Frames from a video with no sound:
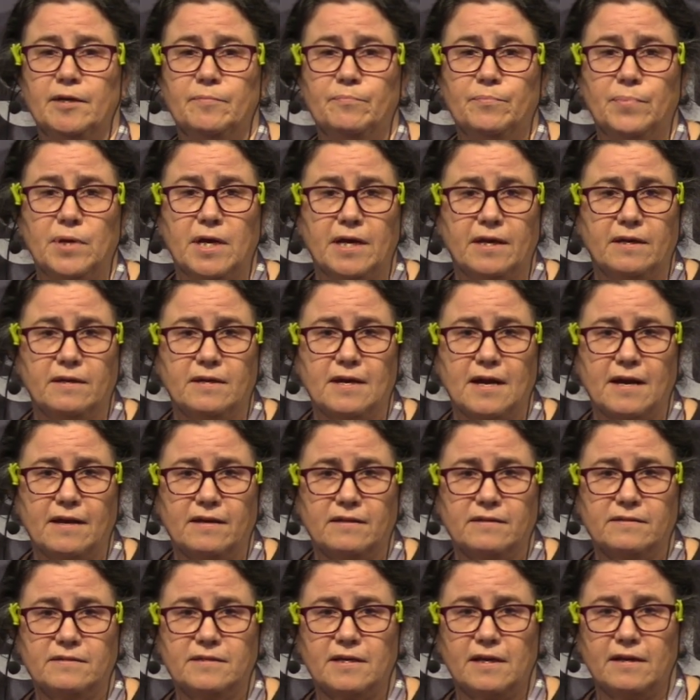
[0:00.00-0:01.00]
Bind
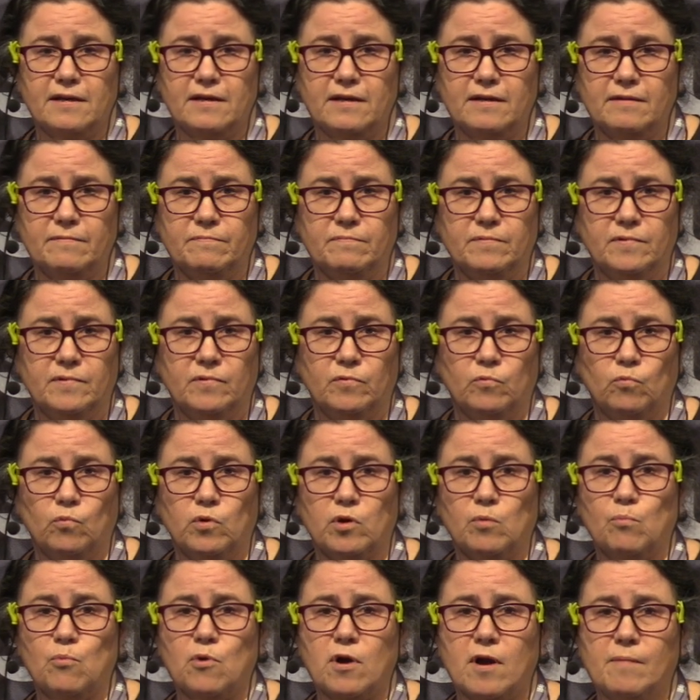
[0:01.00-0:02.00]
has a
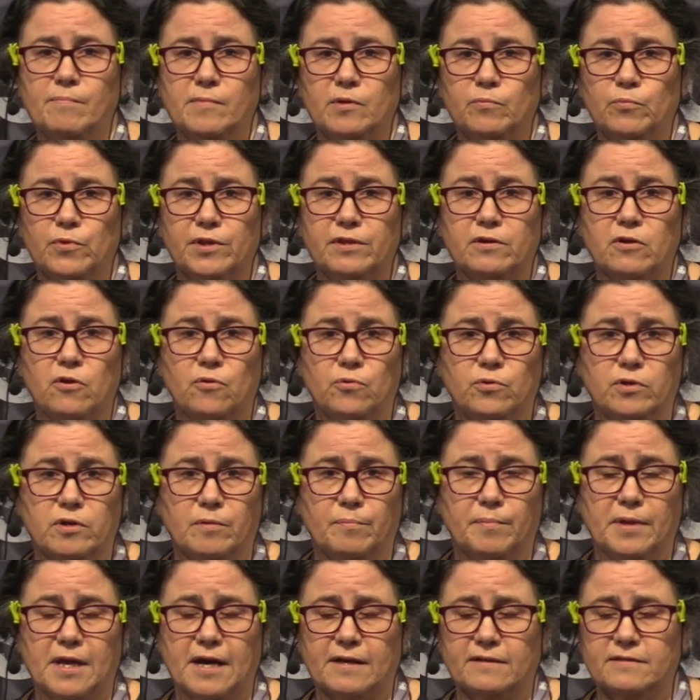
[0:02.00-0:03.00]
real problem with code
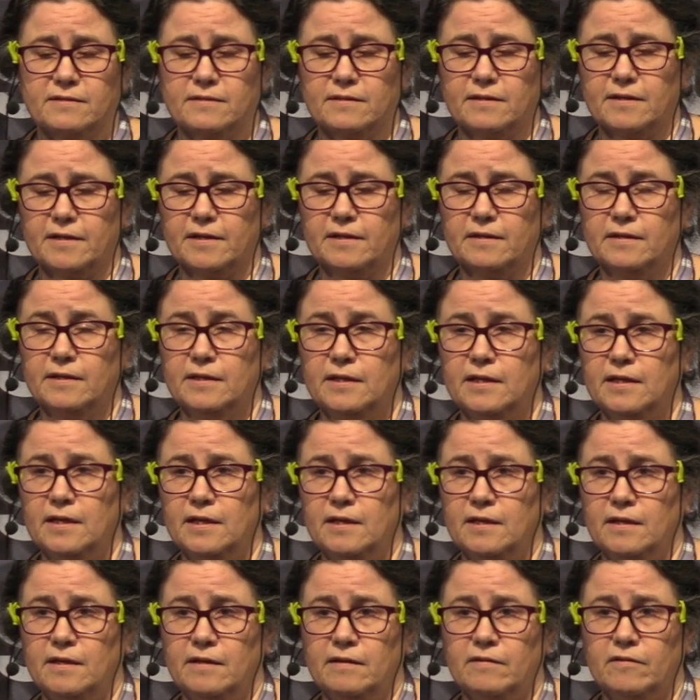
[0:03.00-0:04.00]
complexity.
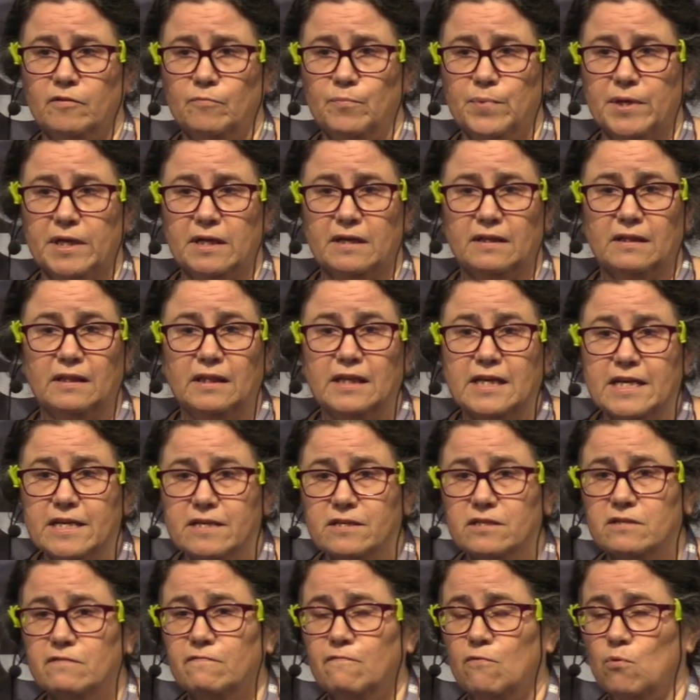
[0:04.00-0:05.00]
There have been at
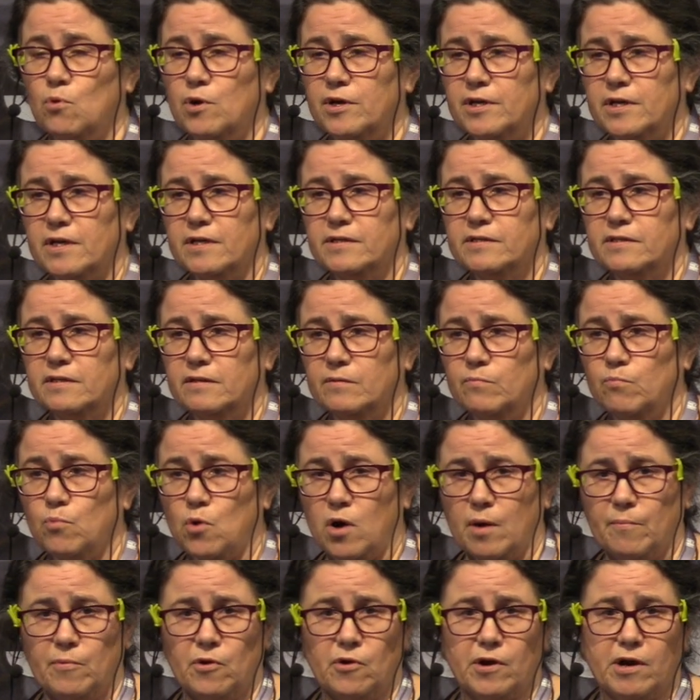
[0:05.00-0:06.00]
least 4 dozen
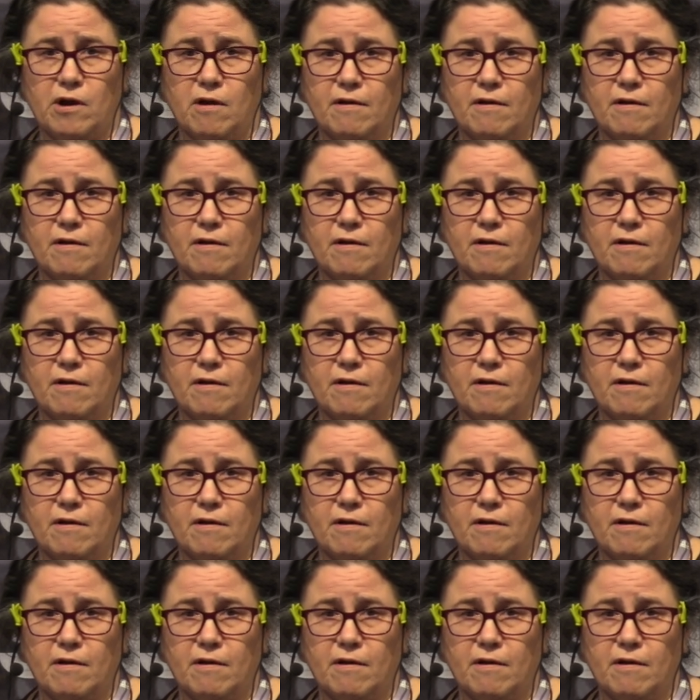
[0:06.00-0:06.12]
primary